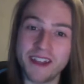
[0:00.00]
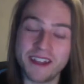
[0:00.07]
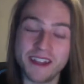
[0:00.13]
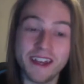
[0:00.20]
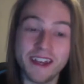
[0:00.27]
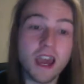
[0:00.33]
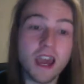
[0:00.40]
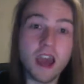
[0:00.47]

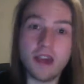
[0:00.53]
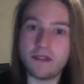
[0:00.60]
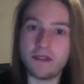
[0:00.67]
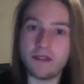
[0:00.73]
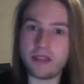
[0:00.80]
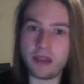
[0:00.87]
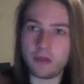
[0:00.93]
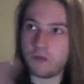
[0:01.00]
that,
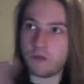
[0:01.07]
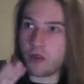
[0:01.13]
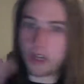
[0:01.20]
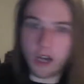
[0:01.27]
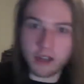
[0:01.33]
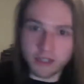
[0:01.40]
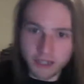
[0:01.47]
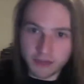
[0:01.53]

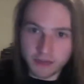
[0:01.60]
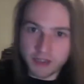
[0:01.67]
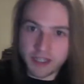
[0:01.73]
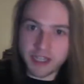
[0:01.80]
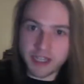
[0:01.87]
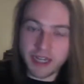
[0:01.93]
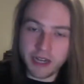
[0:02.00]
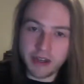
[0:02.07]
regardless if there's
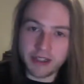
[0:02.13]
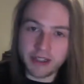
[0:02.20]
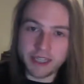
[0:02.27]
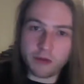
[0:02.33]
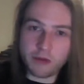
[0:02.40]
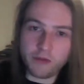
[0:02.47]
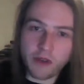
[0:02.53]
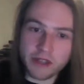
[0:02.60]
any
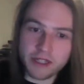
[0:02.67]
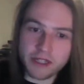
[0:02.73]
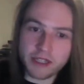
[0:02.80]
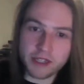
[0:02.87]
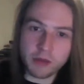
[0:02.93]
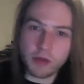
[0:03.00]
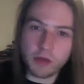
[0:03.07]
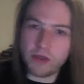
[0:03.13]
lightsaber fights in this
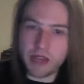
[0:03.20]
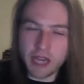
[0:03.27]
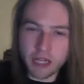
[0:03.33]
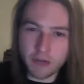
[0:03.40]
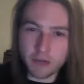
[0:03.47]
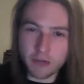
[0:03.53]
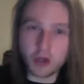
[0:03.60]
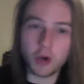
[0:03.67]
movie, and
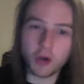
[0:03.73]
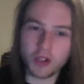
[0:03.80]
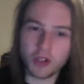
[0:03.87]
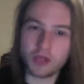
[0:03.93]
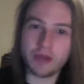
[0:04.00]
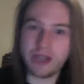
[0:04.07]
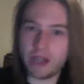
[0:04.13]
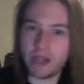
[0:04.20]
of course there'll
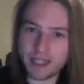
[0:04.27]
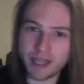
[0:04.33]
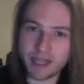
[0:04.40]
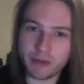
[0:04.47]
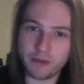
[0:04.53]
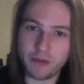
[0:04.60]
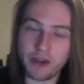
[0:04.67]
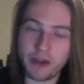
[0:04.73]
be
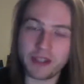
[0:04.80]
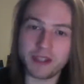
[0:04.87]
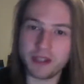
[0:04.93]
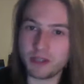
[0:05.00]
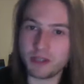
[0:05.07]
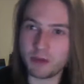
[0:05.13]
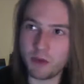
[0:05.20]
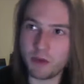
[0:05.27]
lightsaber fights in
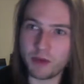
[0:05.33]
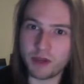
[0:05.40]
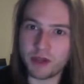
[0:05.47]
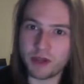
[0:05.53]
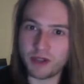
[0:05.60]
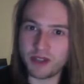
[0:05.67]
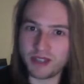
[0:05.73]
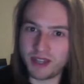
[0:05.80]
this movie
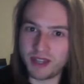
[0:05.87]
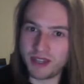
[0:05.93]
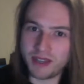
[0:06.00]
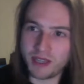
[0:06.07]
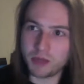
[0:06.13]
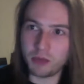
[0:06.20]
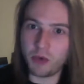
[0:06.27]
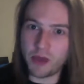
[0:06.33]
because at
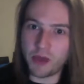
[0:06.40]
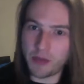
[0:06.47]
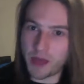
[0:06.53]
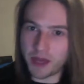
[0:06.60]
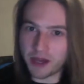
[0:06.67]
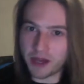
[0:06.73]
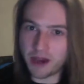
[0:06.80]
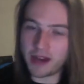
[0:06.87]
this point they
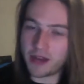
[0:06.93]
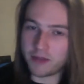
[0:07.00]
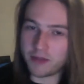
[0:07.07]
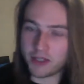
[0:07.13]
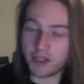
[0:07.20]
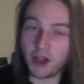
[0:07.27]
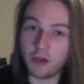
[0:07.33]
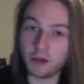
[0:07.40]
can't have a
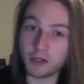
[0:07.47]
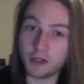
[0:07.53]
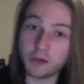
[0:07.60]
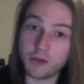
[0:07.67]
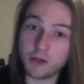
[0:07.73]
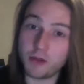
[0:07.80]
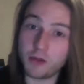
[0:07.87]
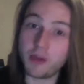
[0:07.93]
Star Wars
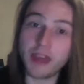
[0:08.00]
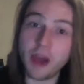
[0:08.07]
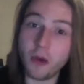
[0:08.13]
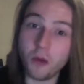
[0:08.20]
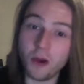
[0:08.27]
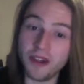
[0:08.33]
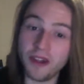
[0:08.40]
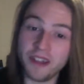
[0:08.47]
movie without
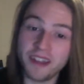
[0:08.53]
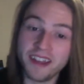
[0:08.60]
one.